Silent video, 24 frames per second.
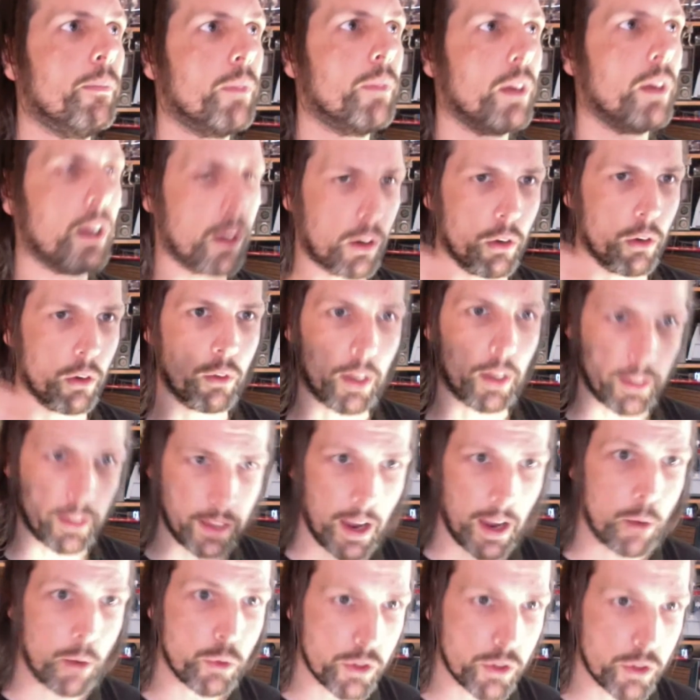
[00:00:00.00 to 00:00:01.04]
including like
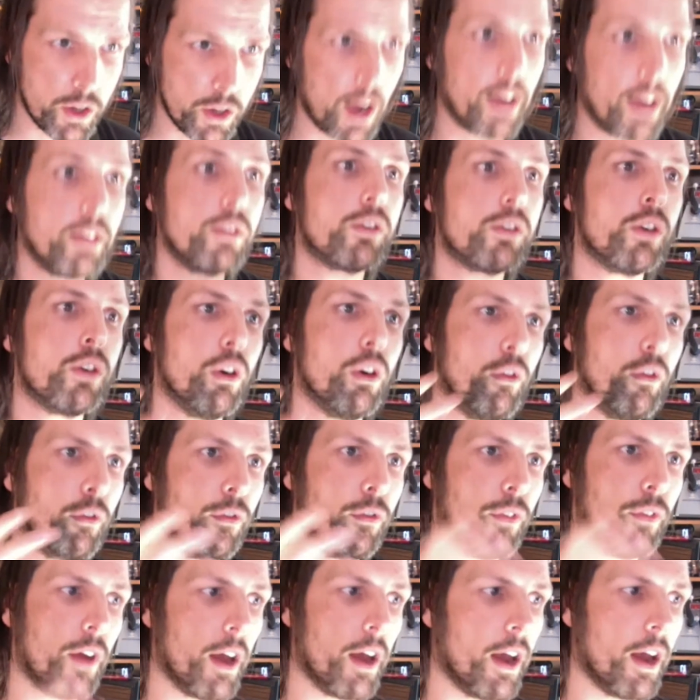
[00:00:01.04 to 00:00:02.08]
the outside stuff,
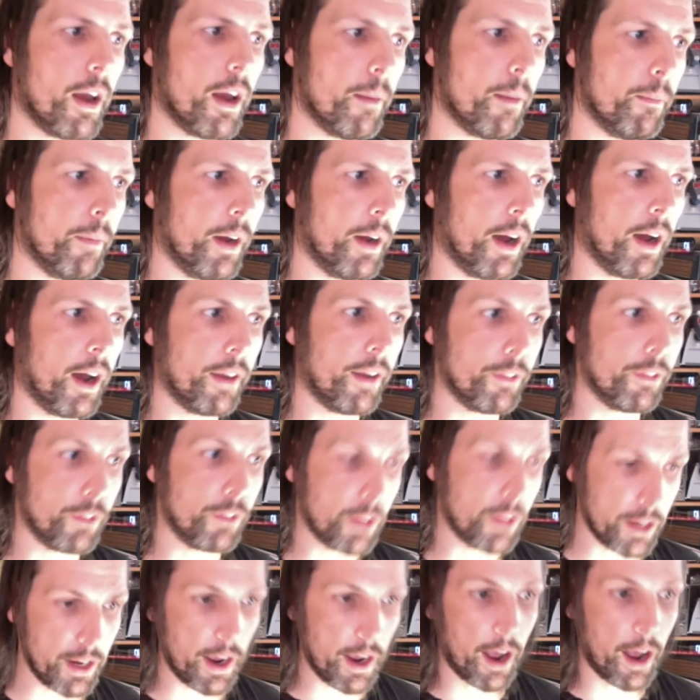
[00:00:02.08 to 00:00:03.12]
and
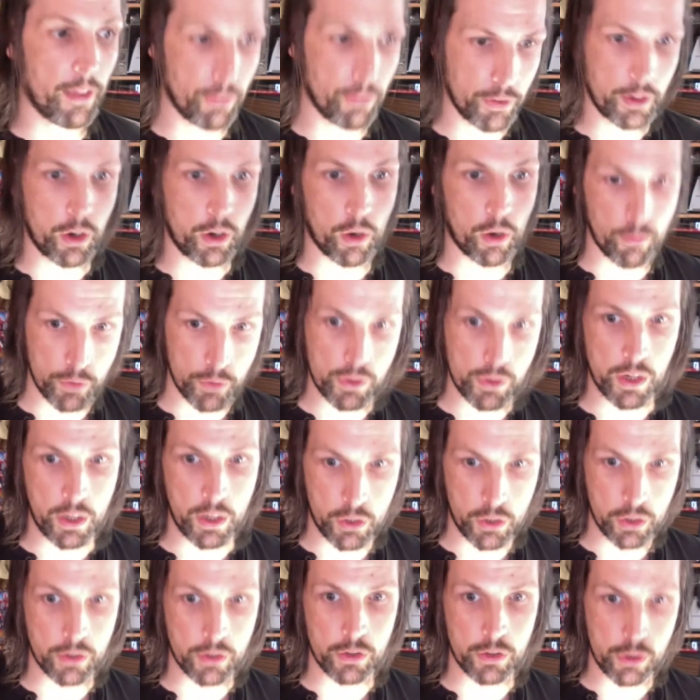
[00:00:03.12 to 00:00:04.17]
the
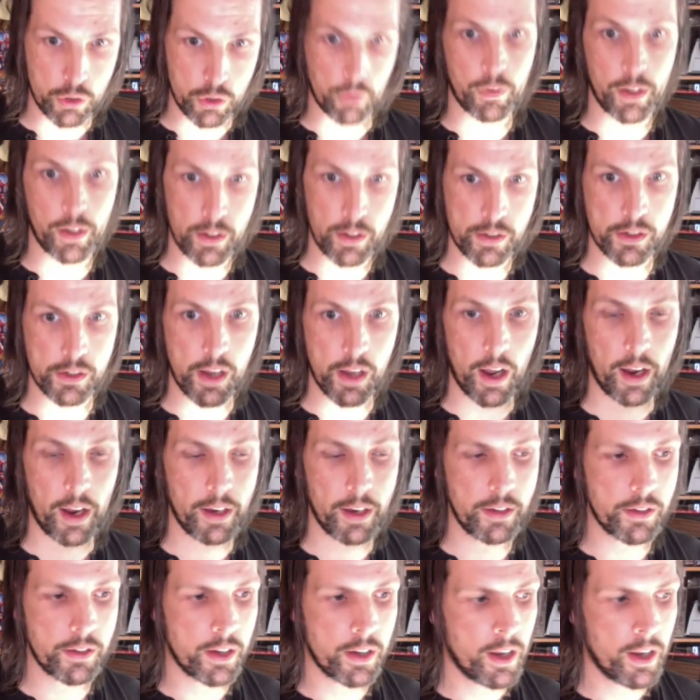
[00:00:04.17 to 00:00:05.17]
conversation stuff inside,